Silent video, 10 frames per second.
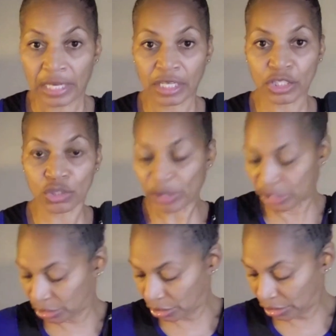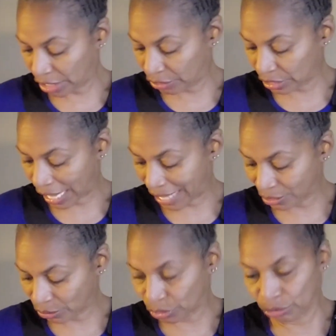and then switch it to the other
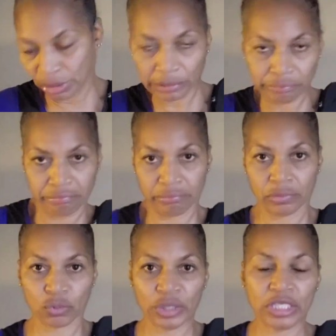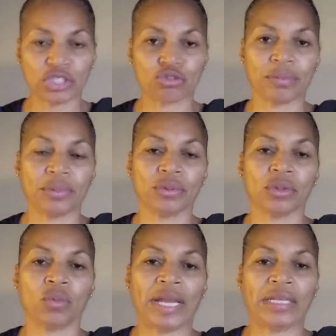side so that you can
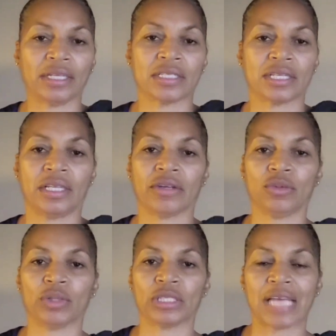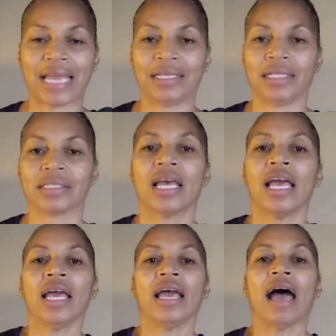redistribute the weight that's in there. You want to tighten this.
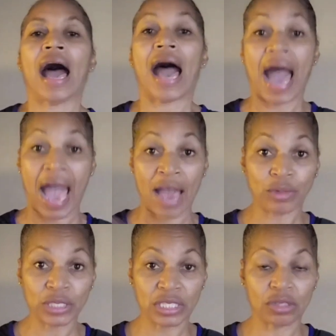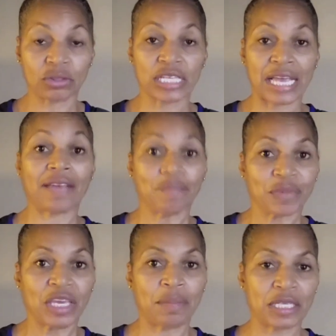I would still
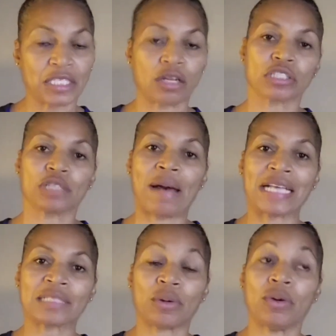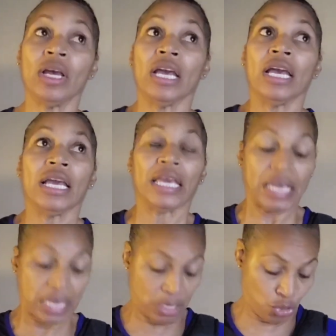say keep it as close as possible.
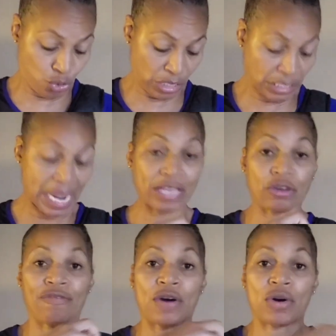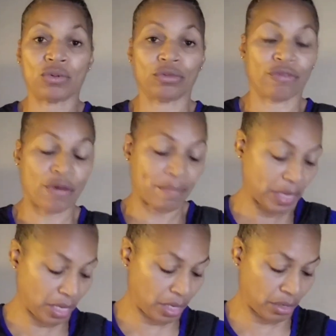You can take your phone from
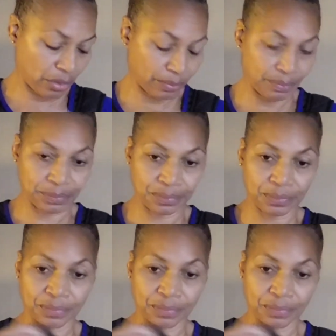here